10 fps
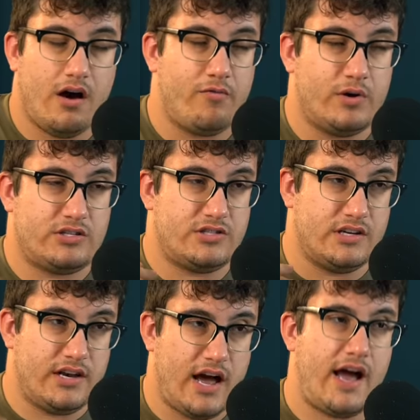Of which did
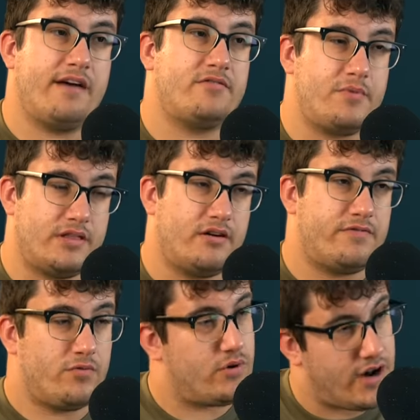not have to be there
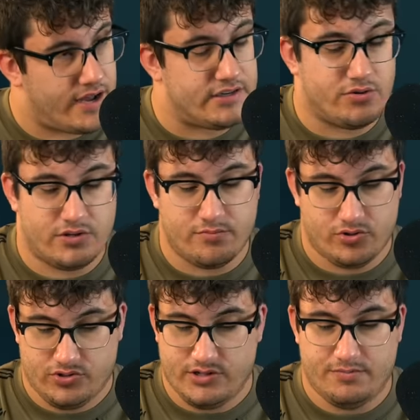if you were not doing the
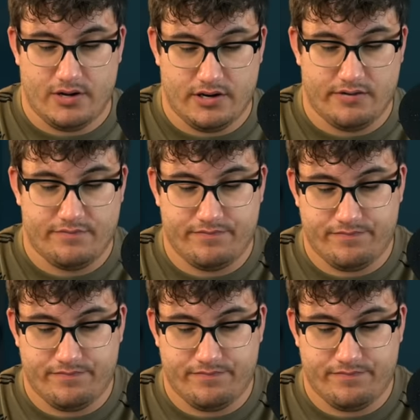bullshit spending.